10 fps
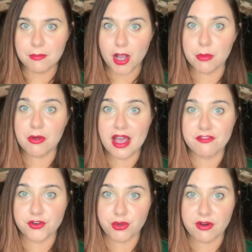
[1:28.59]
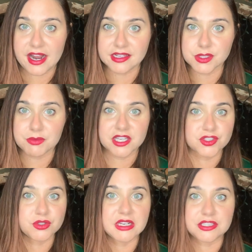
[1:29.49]
apply for the rights, because
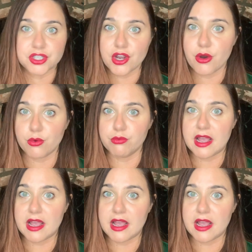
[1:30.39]
you need to know,